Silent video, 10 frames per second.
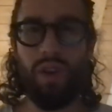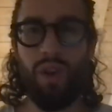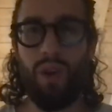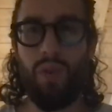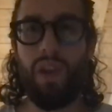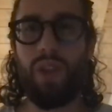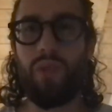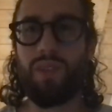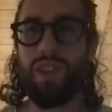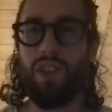really
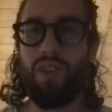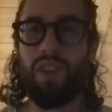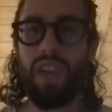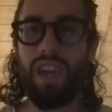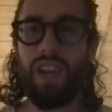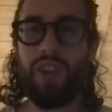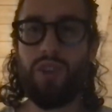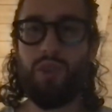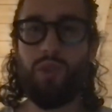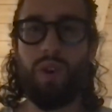was looking
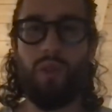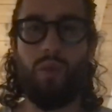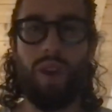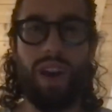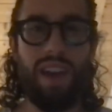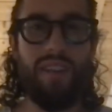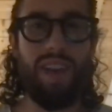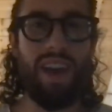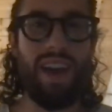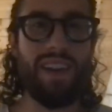to arrive
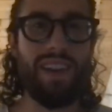at